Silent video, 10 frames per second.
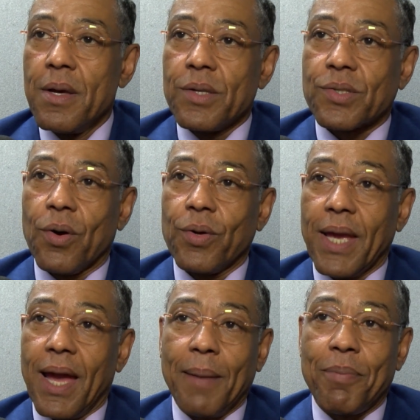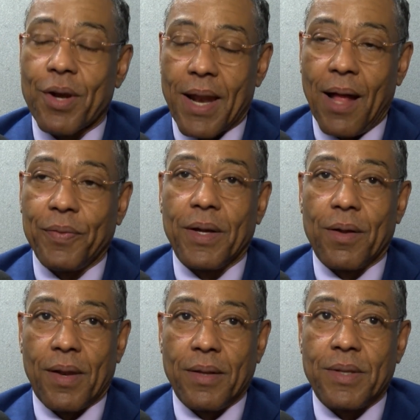So yeah, I put it out there
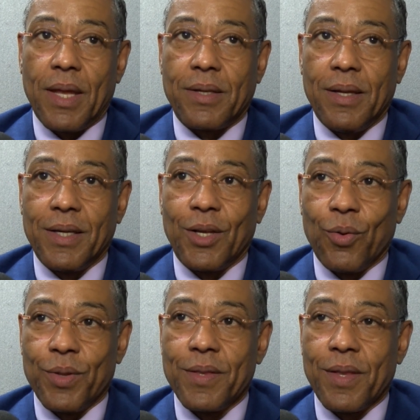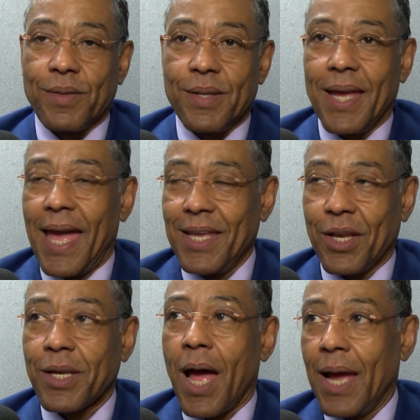that that you know the, the, the eight
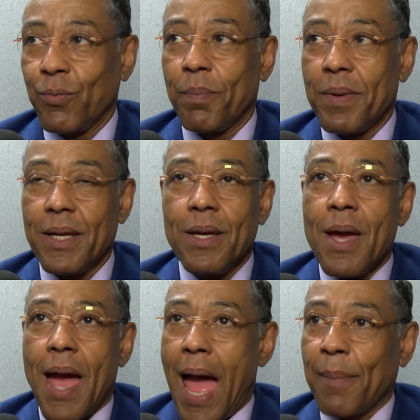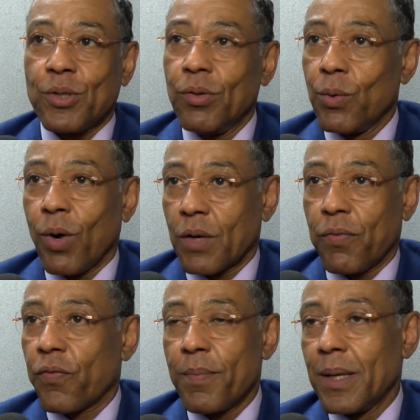and nine would be absolutely
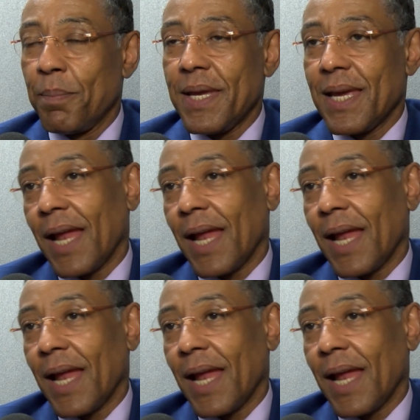wonderful for me to be in.